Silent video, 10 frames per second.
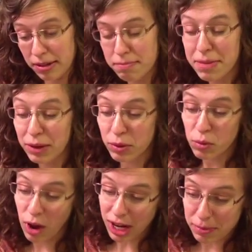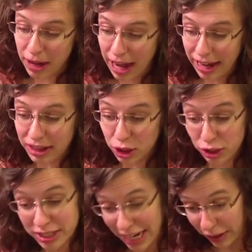Men would walk by,
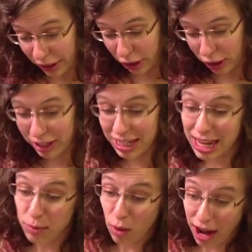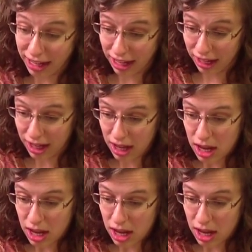look down at her, and keep walking.